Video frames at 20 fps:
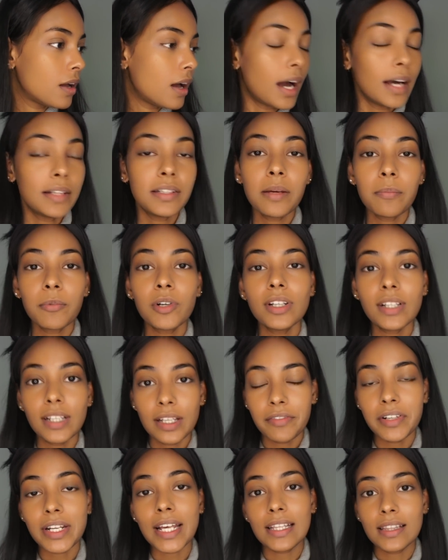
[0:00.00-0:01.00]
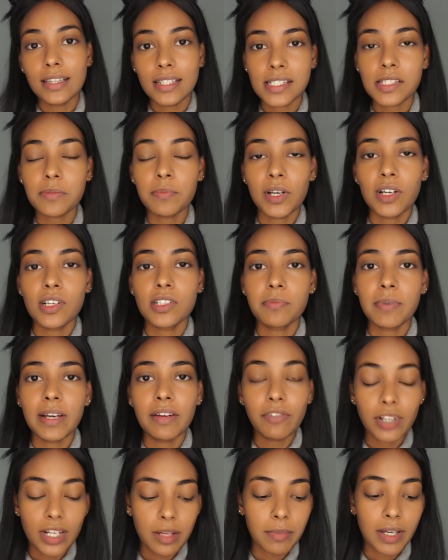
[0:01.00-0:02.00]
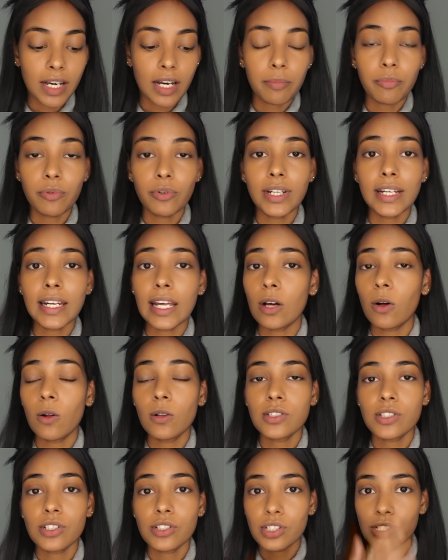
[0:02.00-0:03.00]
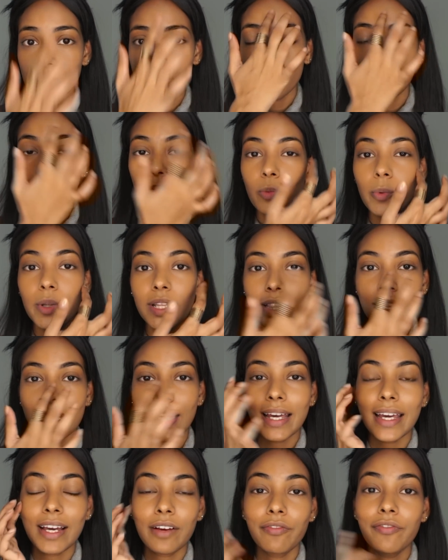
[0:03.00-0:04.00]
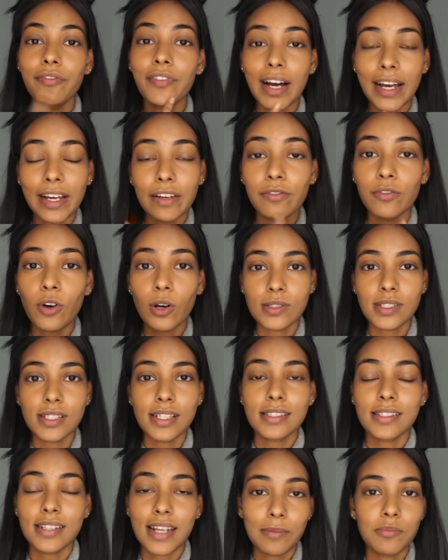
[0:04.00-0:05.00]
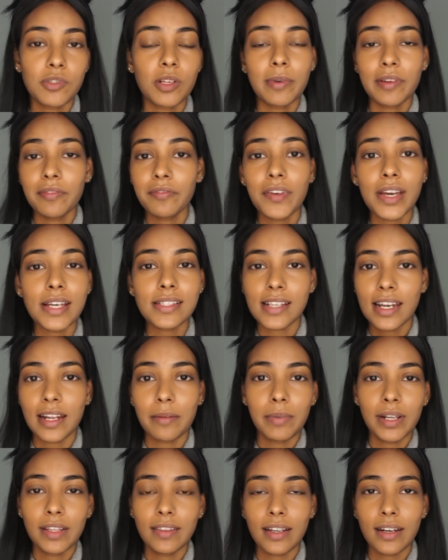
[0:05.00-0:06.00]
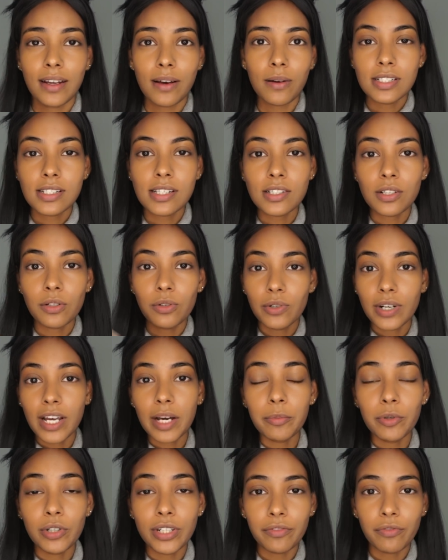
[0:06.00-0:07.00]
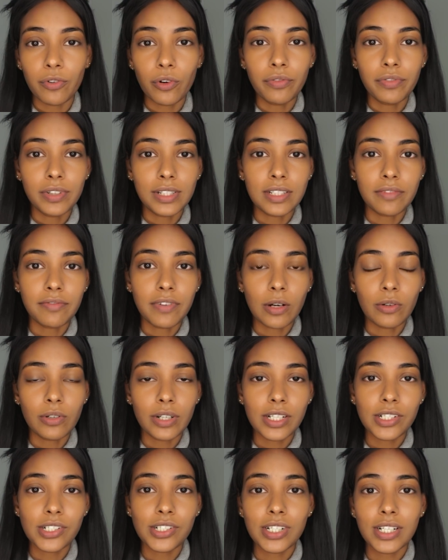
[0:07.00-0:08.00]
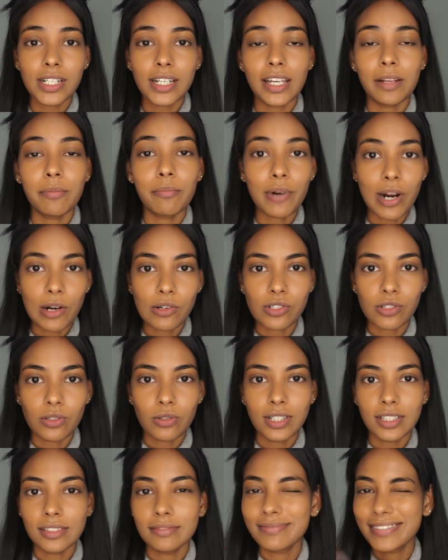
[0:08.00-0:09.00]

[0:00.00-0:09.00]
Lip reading: I think I'm gonna leave it at this because my everyday makeup routine, I also just go with like 5 or 6 dabs on my face and I blend that out. This is the Huda Beauty Full Filter Foundation in Brown Sugar.